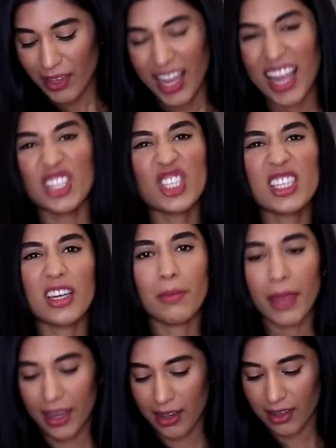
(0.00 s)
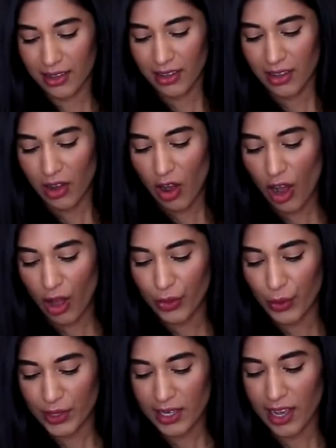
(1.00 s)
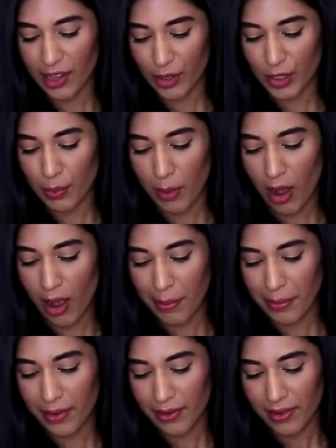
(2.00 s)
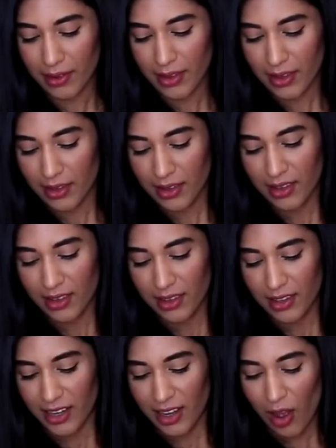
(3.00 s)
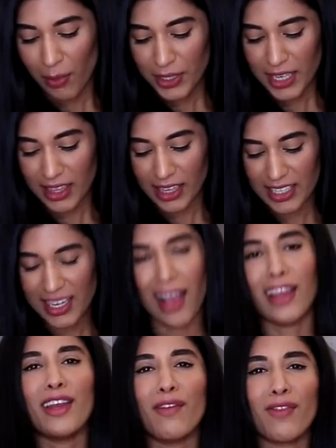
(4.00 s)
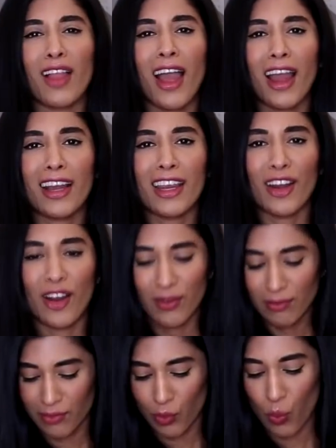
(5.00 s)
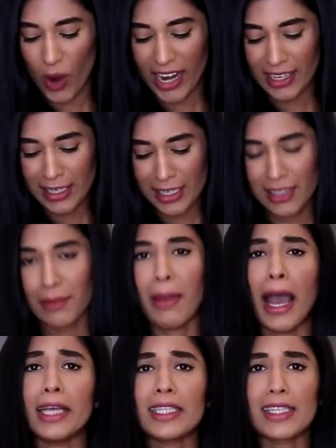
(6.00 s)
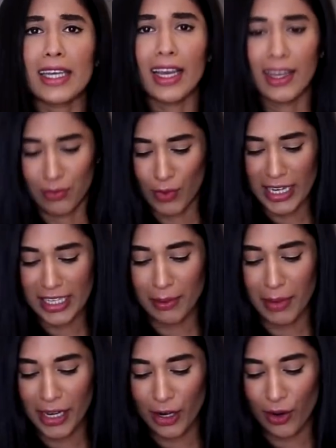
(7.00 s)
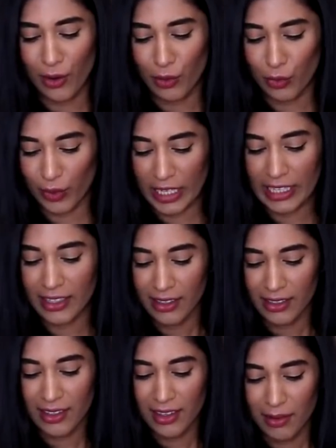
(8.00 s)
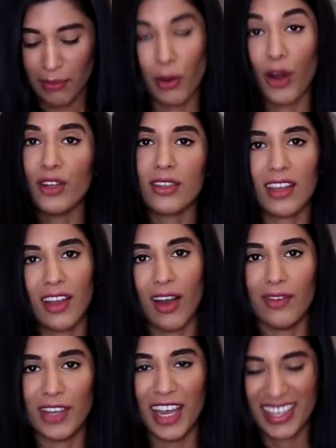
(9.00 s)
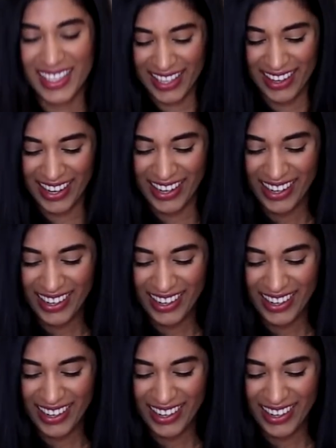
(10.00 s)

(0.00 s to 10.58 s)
and it's just gonna make all those colors pop. Almost like the Italian flag, you know? White pasta, red tomato, green parsley, obviously.